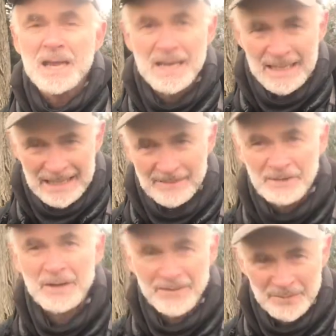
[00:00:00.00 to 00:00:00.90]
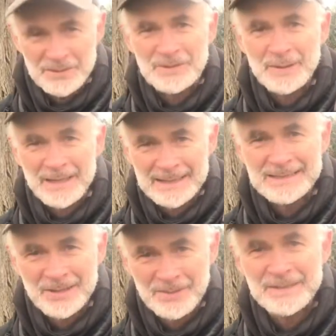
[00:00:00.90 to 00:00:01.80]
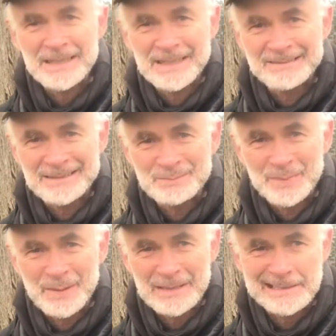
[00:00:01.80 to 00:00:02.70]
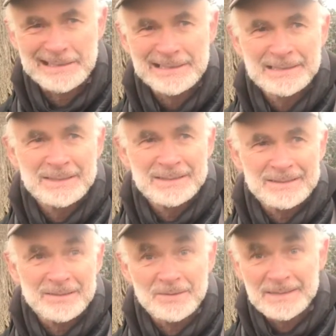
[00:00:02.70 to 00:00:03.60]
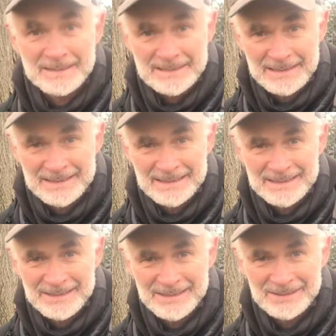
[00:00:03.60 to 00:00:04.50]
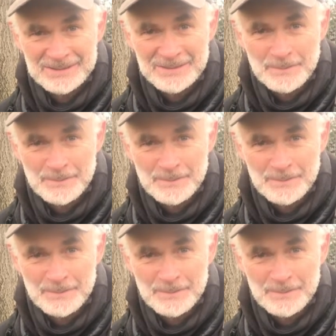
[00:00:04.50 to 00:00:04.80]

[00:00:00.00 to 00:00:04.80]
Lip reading: Yeah, and if you have thoughts about this, contact your MP, contact HS2,